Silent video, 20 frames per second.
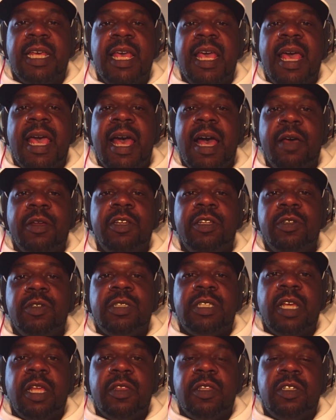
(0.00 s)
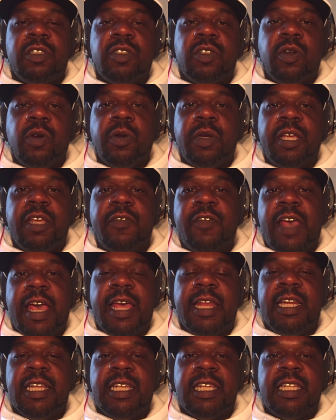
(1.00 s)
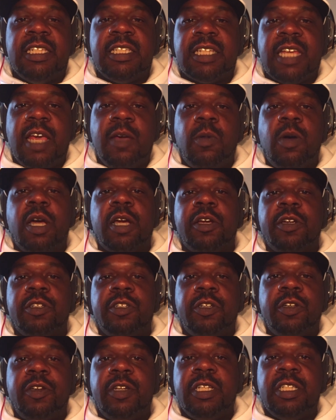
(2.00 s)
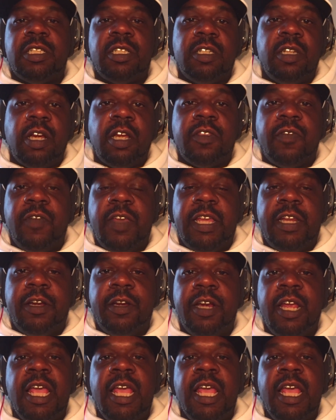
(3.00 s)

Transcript: How do you tell the story of Anakin Skywalker turning to Darth Vader